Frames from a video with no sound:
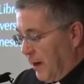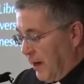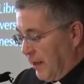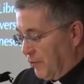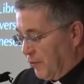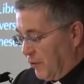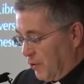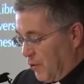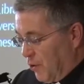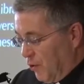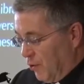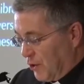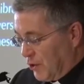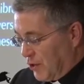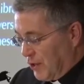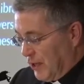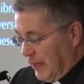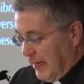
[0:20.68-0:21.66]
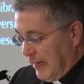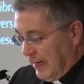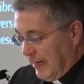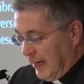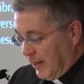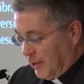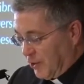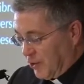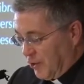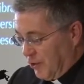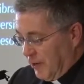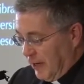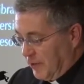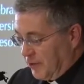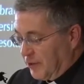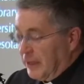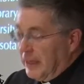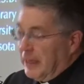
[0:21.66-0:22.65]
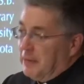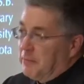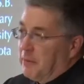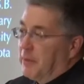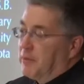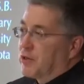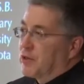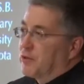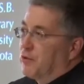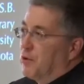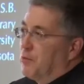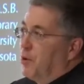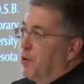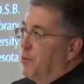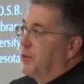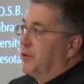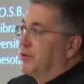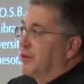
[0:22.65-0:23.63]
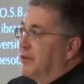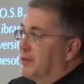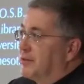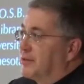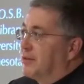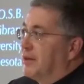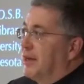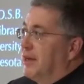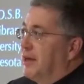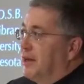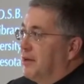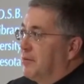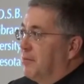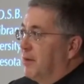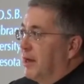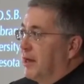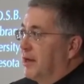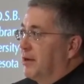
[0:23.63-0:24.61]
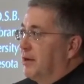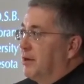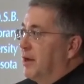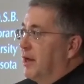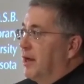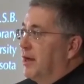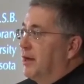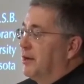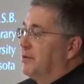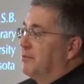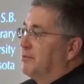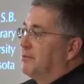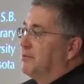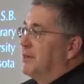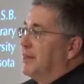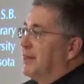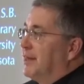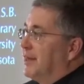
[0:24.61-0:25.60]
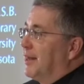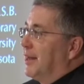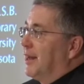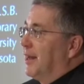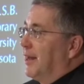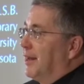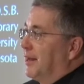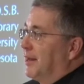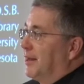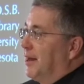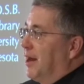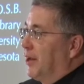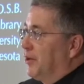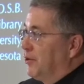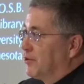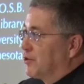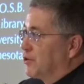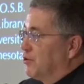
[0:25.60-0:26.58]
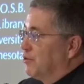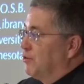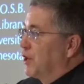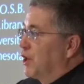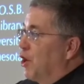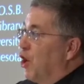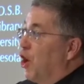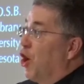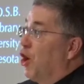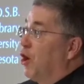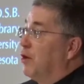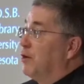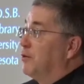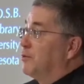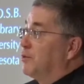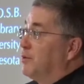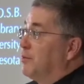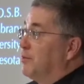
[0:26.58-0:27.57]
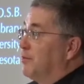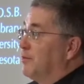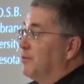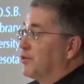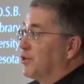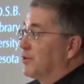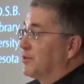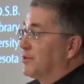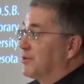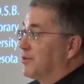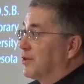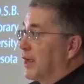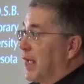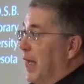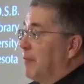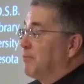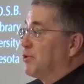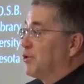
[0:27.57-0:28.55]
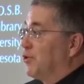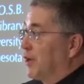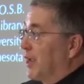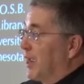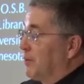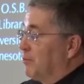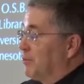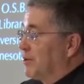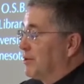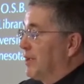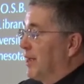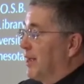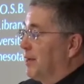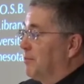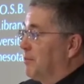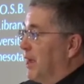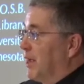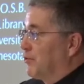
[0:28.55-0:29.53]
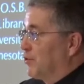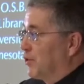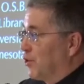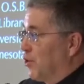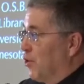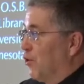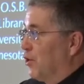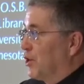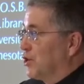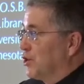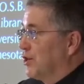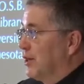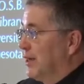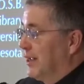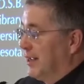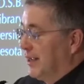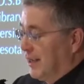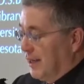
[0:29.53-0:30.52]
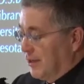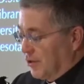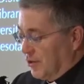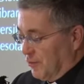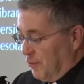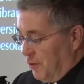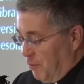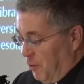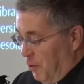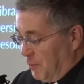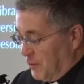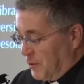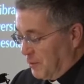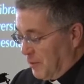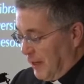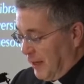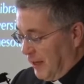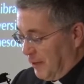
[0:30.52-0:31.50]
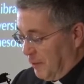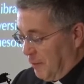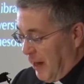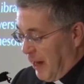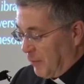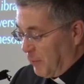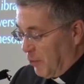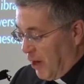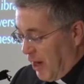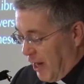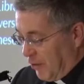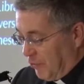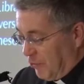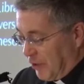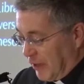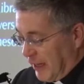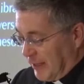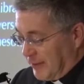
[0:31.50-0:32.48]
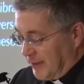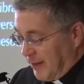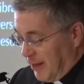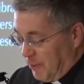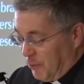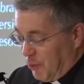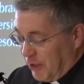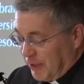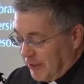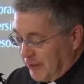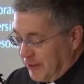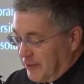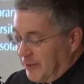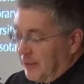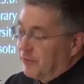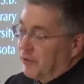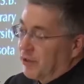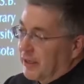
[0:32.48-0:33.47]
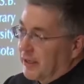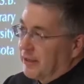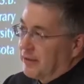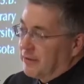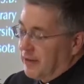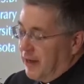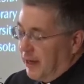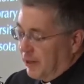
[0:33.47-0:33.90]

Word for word: Patrick Corish lecture. And maybe just for a moment, it's my honour to recall, just to capture again Patrick Corish just for a moment uh, the man we're honouring and celebrating this evening in this